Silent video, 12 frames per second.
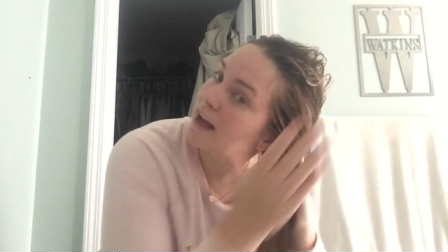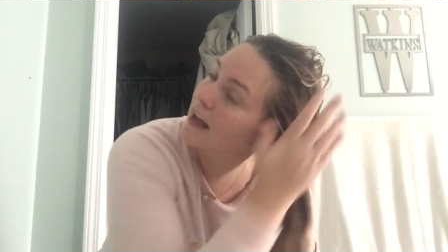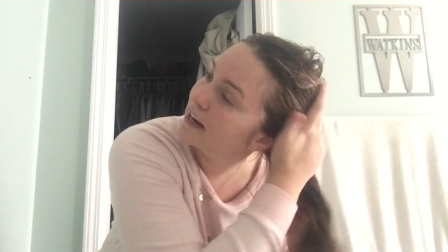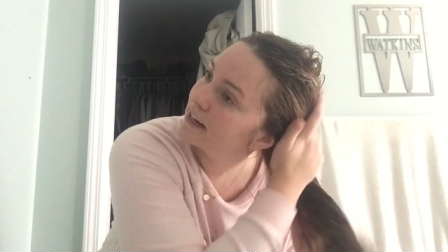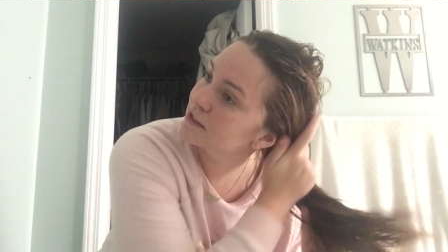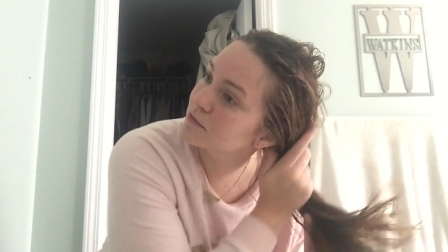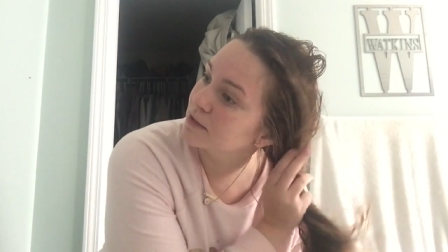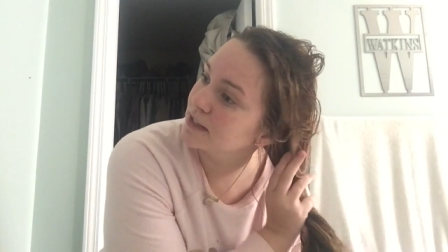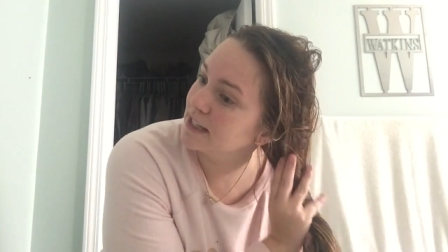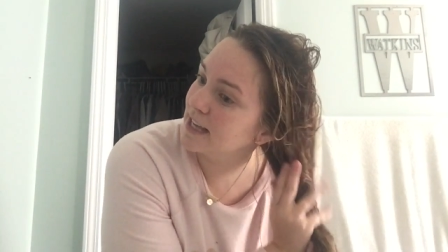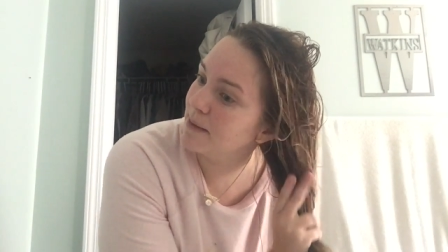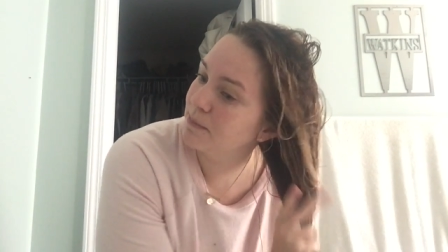and it's
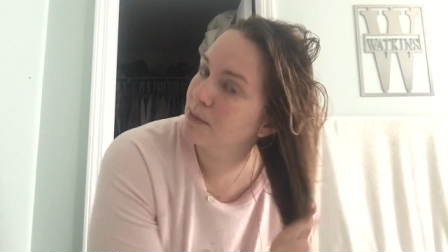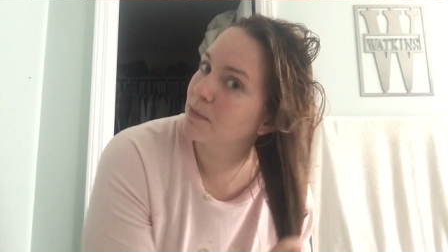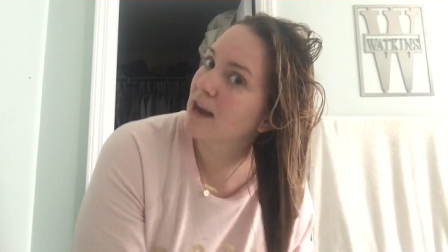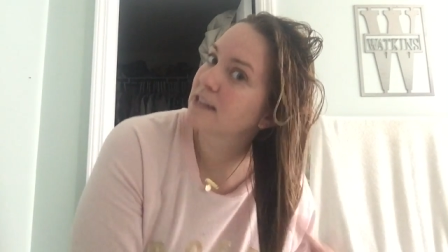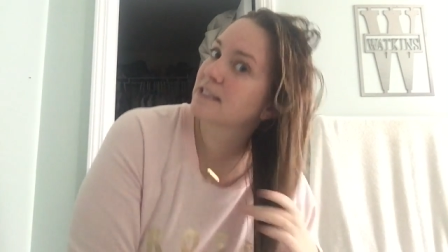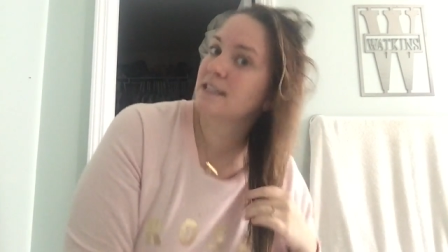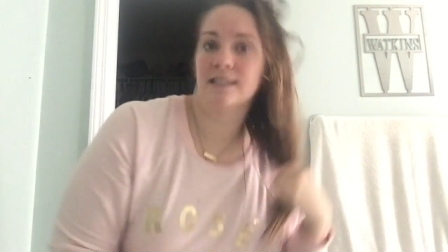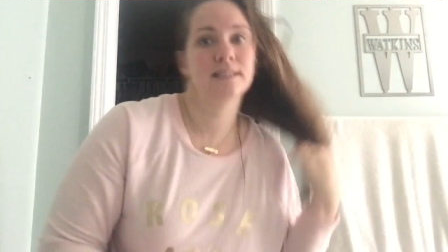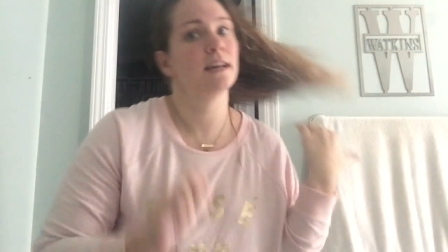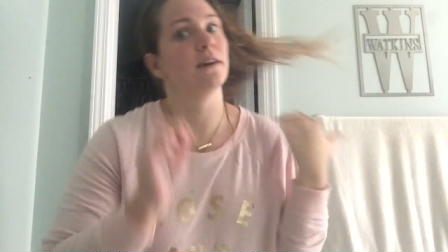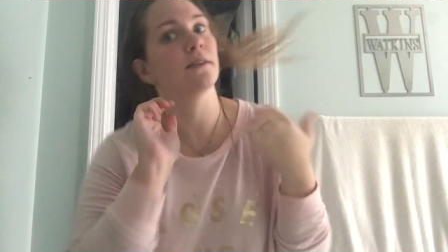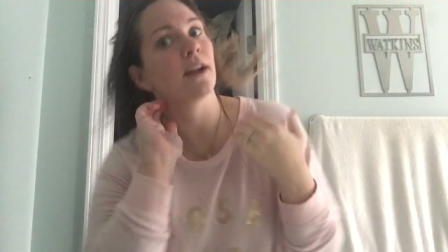really kept the
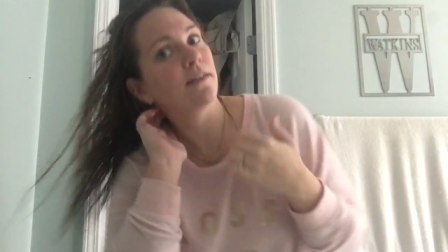brassiness out.